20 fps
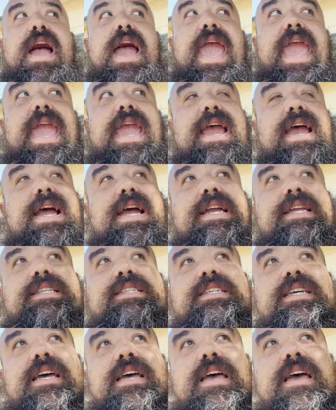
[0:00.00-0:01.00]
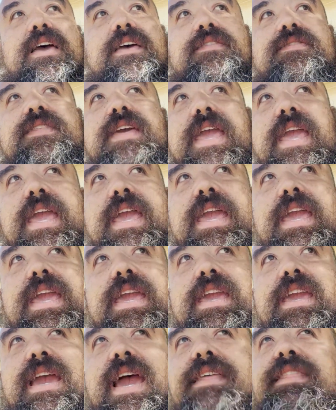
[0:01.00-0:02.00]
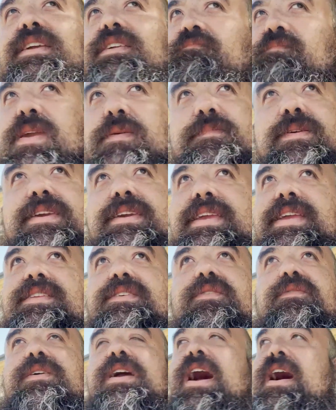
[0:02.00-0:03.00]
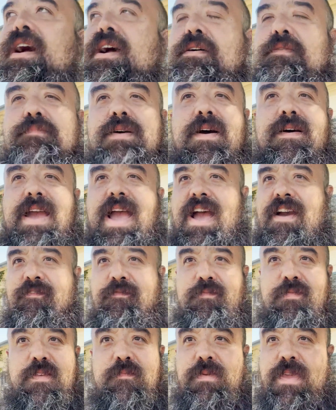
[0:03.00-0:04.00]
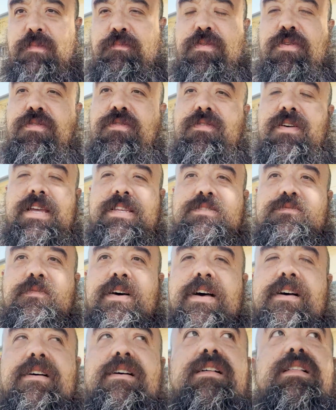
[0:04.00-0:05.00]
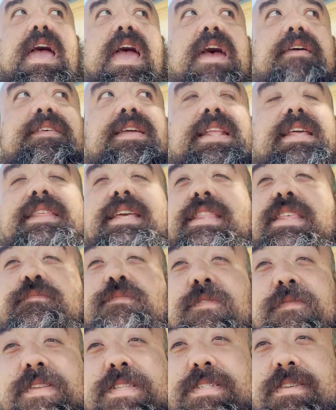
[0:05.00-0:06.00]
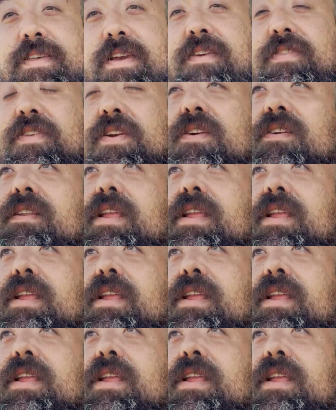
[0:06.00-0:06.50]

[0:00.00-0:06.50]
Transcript: and they, I think maybe, you know, cut about half the people as well. And then I think they move into the third